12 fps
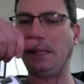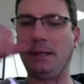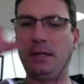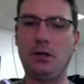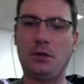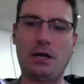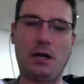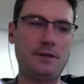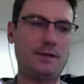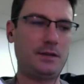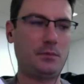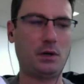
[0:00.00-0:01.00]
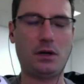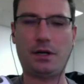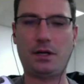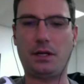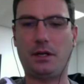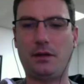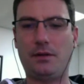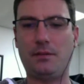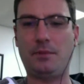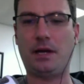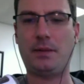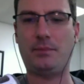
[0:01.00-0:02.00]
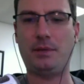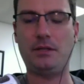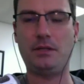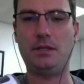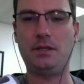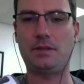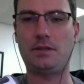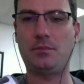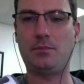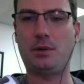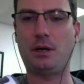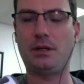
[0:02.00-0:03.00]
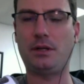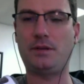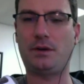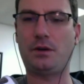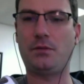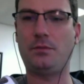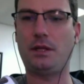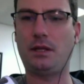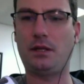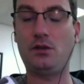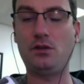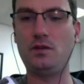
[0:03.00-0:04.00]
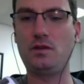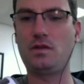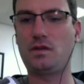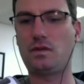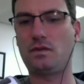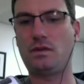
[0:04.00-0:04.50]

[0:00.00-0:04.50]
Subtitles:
content marketing, in my opinion, is an umbrella term that includes,